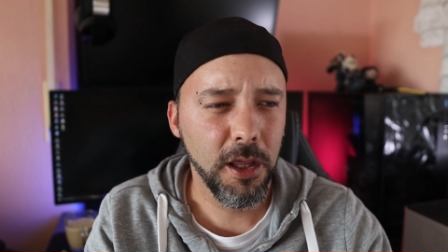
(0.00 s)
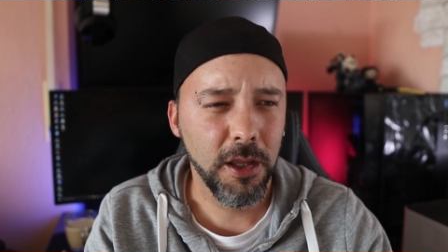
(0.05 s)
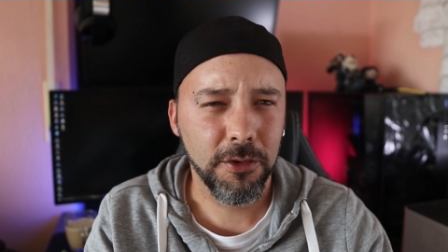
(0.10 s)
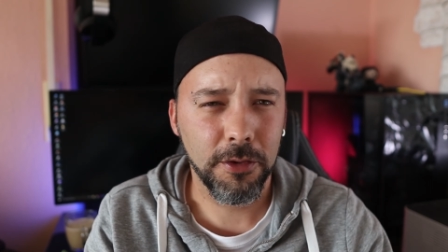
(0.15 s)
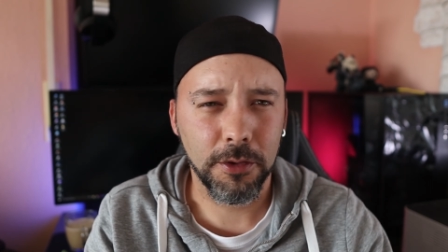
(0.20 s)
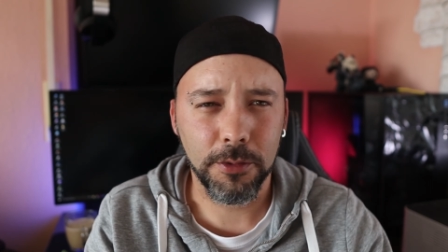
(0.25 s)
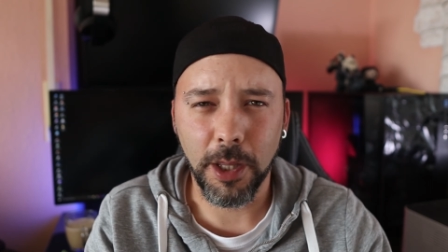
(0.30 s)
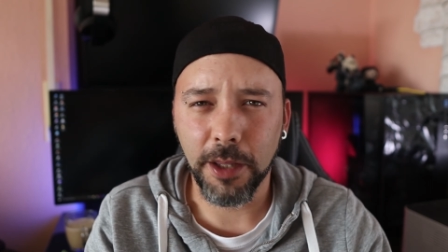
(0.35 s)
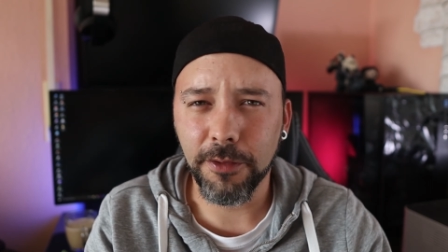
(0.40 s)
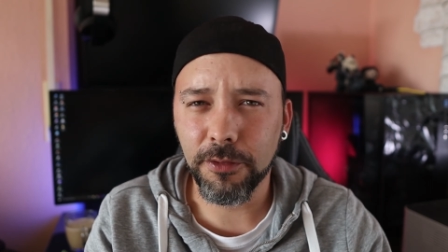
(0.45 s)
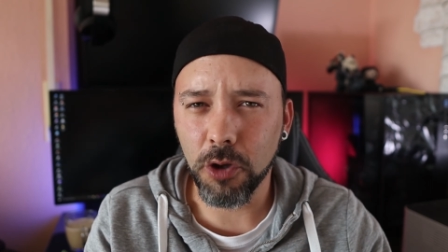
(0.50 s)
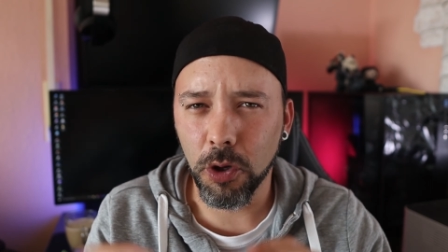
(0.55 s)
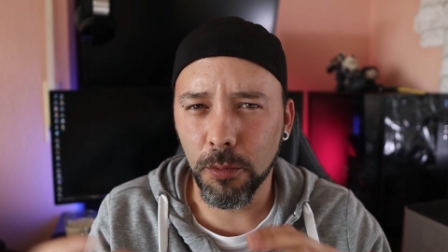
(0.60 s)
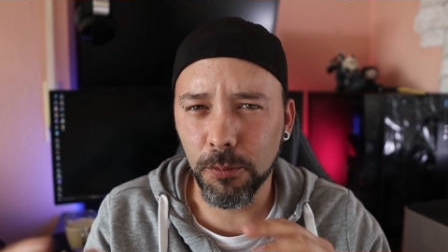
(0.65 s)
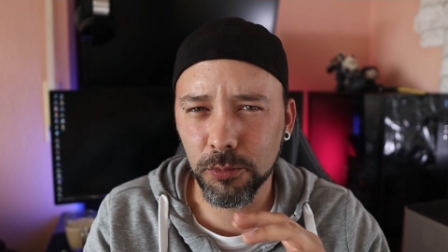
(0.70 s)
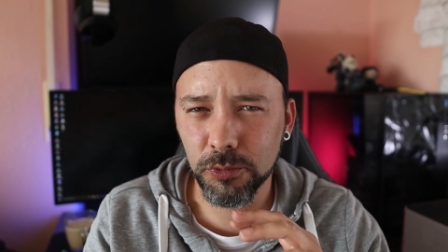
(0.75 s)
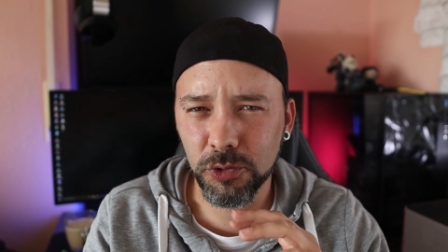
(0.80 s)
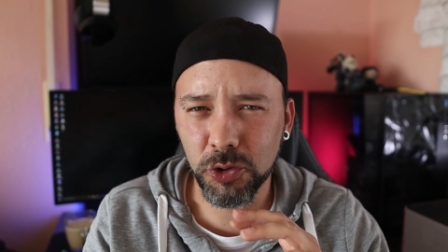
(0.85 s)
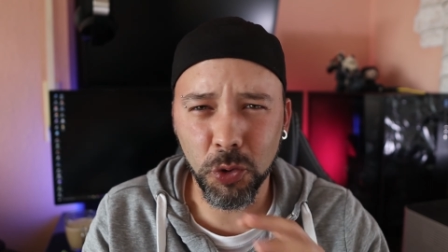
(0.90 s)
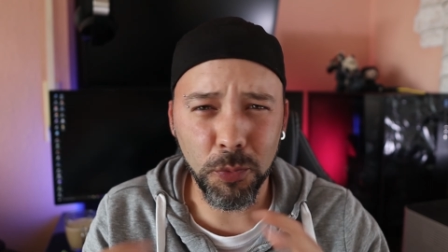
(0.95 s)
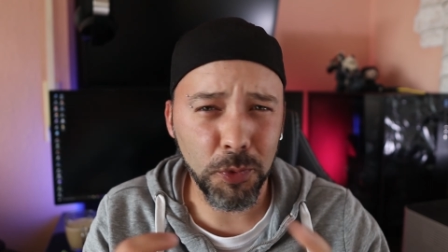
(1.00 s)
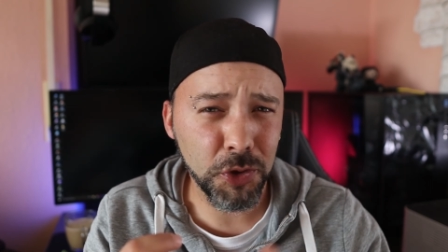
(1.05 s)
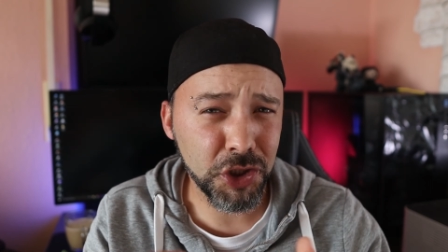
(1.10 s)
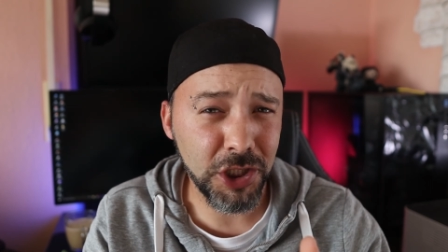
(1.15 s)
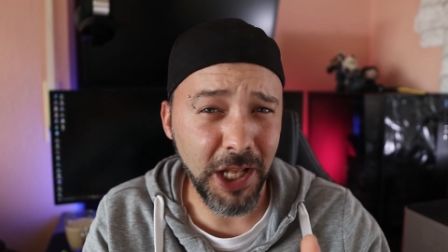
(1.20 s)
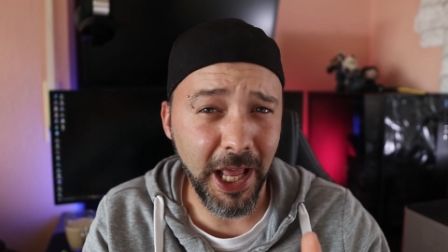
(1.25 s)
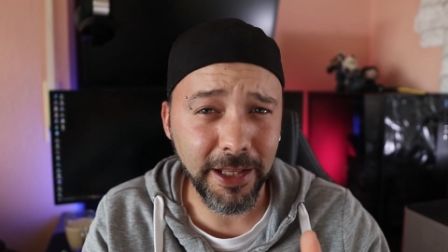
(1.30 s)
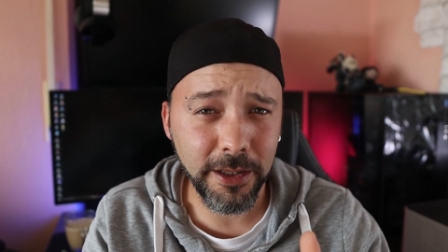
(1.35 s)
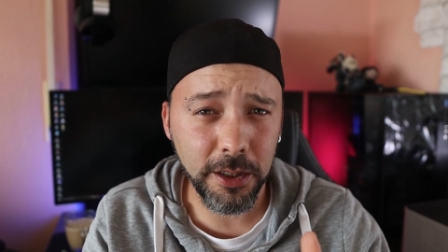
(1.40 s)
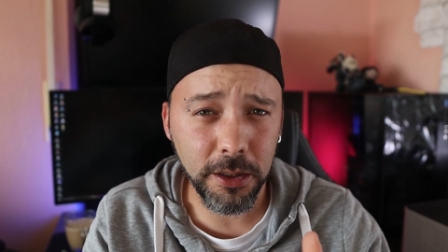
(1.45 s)
Sometimes come too
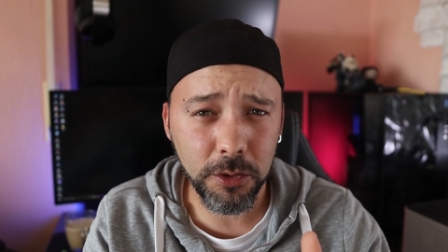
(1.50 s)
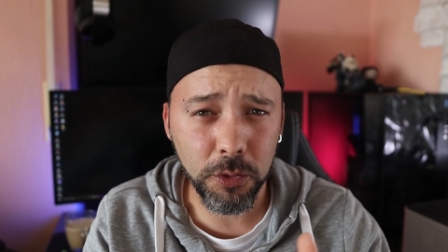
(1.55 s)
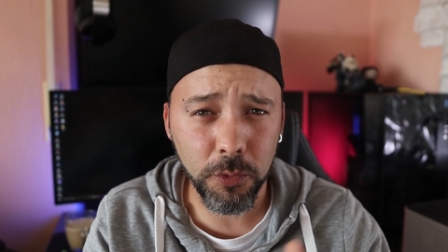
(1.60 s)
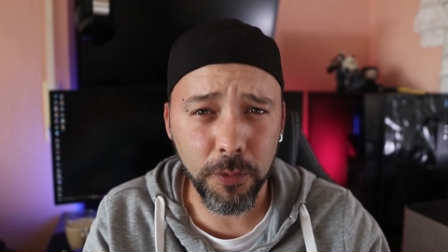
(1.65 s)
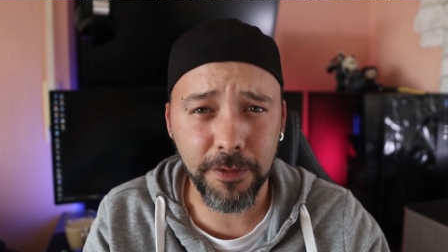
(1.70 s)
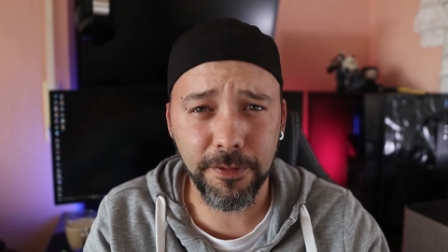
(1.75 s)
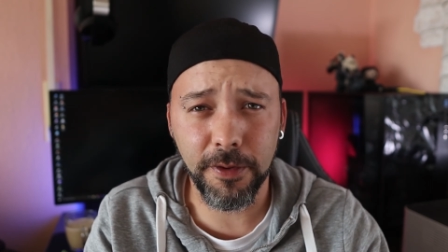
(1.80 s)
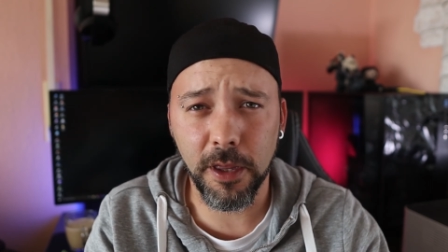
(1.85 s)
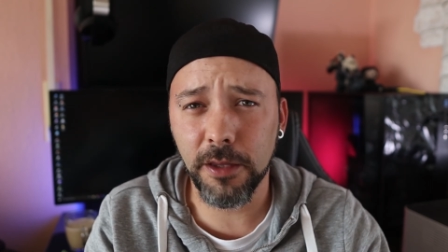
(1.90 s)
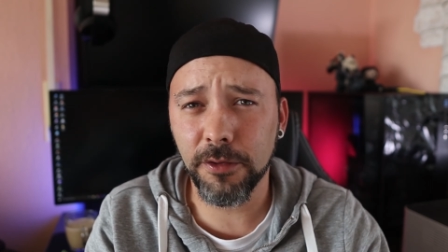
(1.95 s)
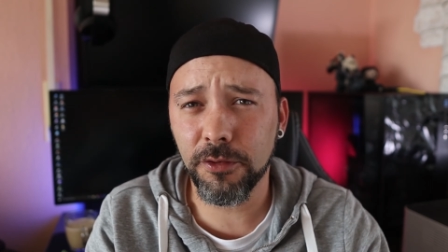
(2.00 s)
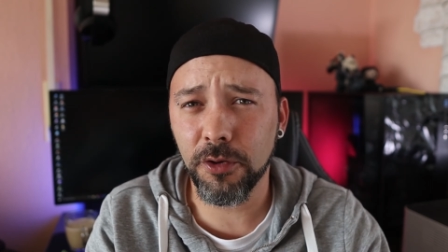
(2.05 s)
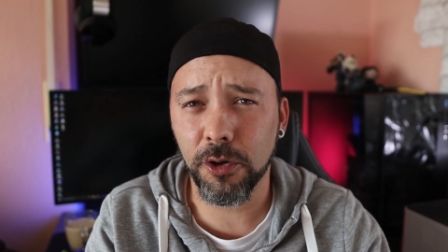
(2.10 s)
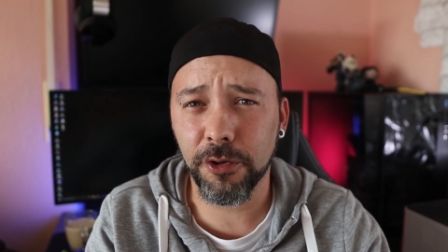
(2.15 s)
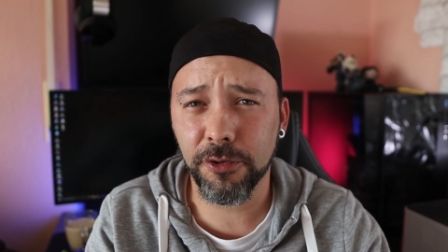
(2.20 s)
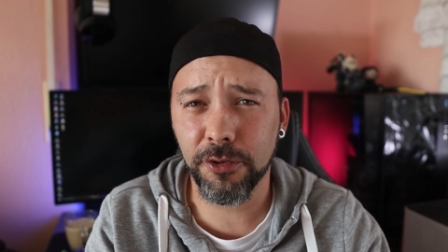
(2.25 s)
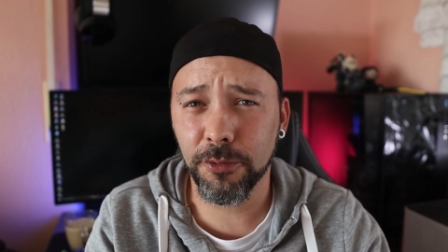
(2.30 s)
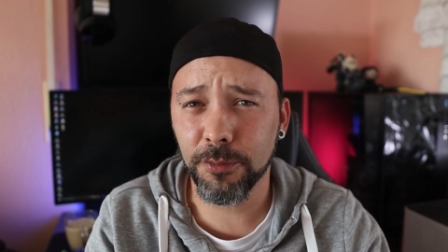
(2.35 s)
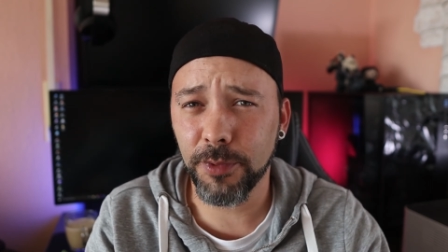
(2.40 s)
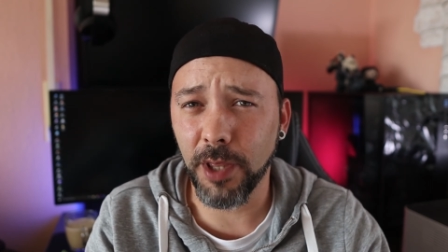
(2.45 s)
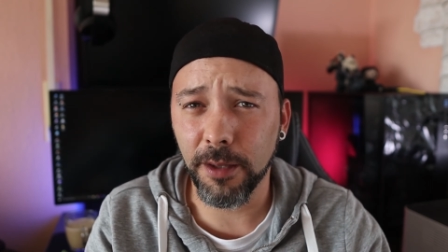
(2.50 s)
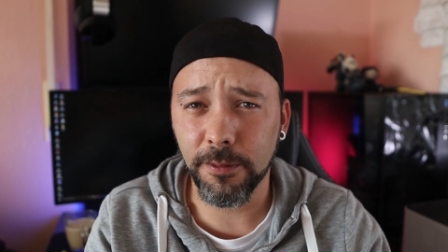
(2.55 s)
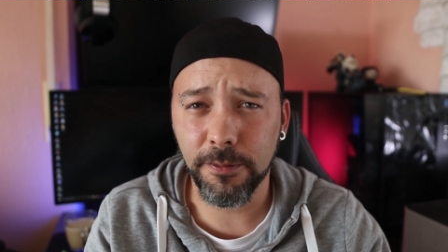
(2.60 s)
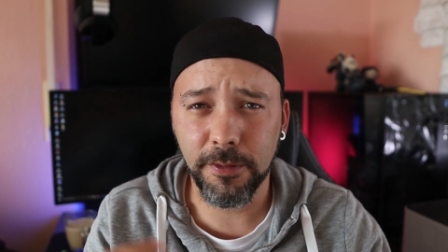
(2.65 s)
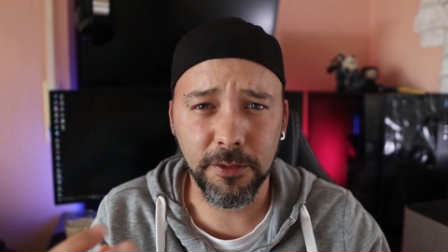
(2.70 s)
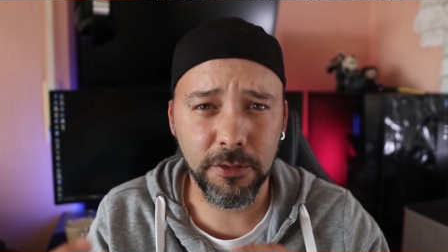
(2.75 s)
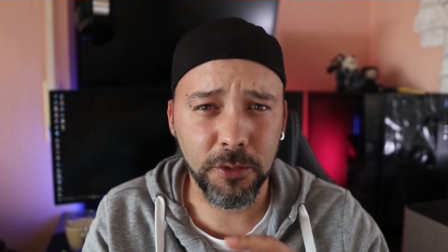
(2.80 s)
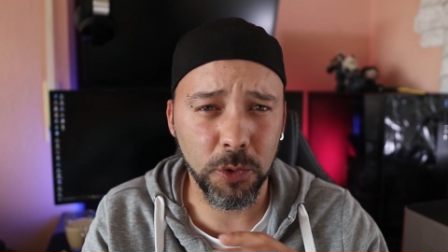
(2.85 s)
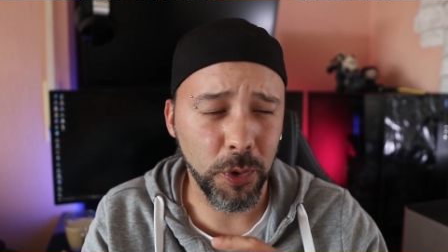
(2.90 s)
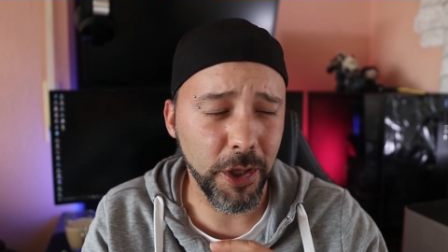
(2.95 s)
much light into the sensor,
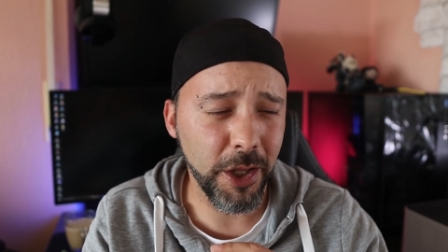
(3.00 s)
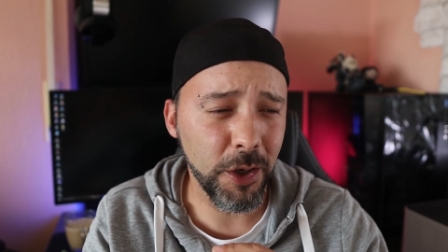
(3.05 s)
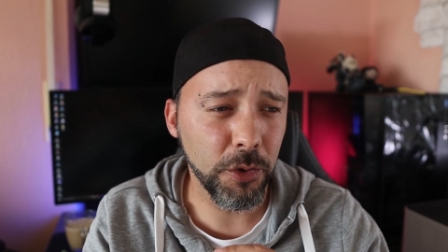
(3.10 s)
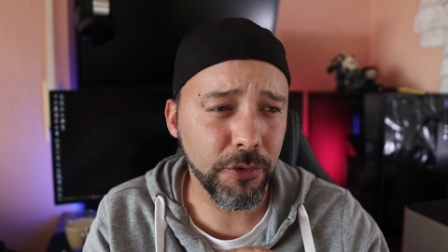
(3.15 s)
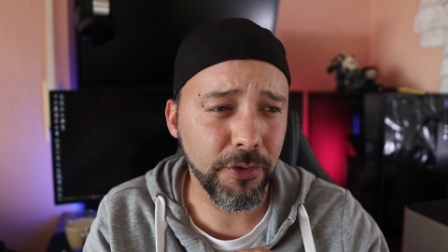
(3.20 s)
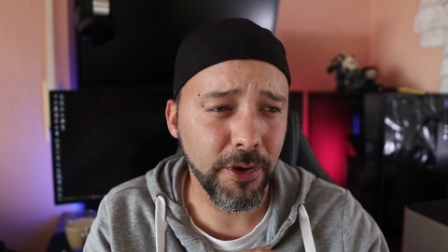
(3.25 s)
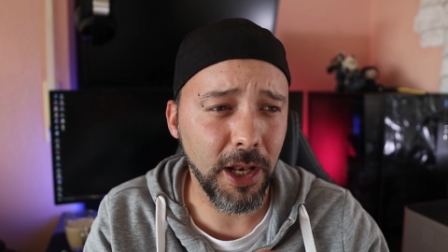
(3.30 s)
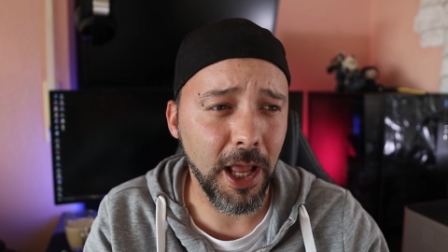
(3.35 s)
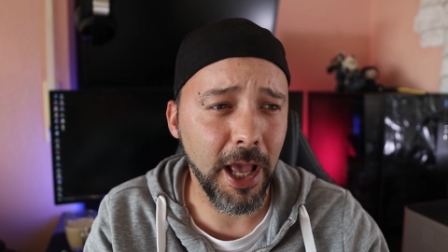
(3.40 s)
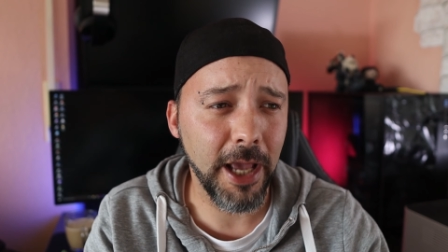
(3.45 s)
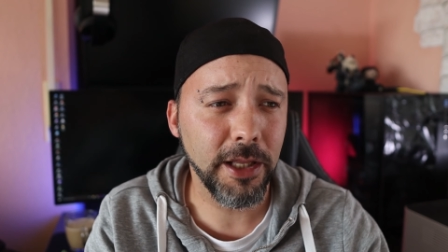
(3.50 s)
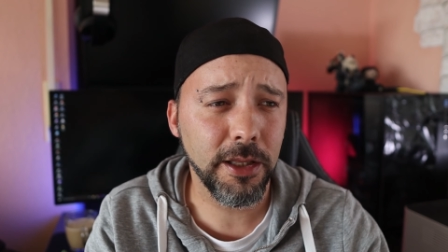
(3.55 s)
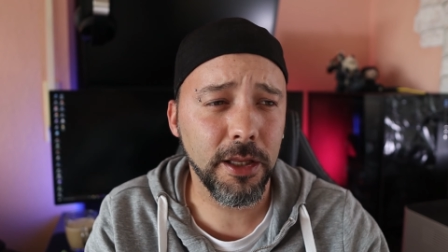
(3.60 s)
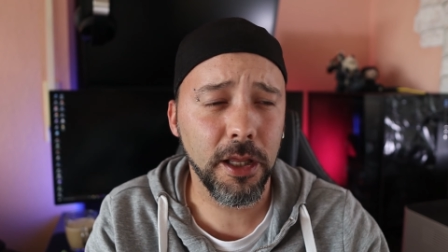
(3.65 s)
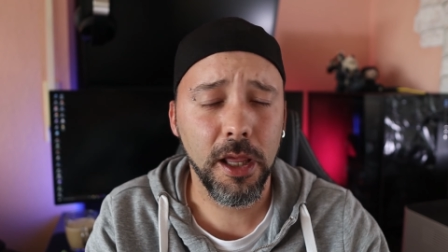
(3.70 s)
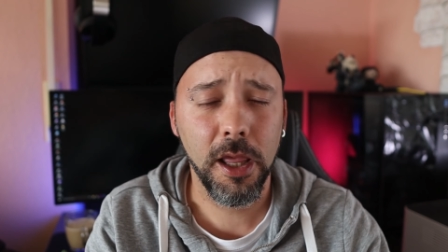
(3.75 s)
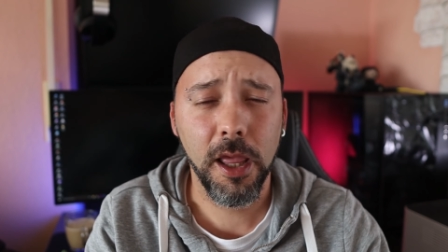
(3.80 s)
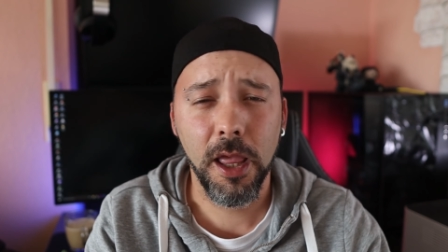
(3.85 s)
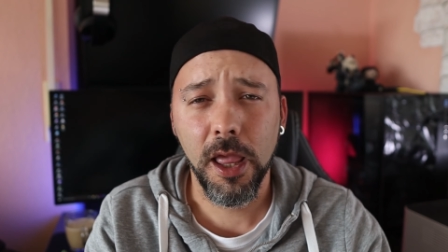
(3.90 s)
sometimes it's too little light.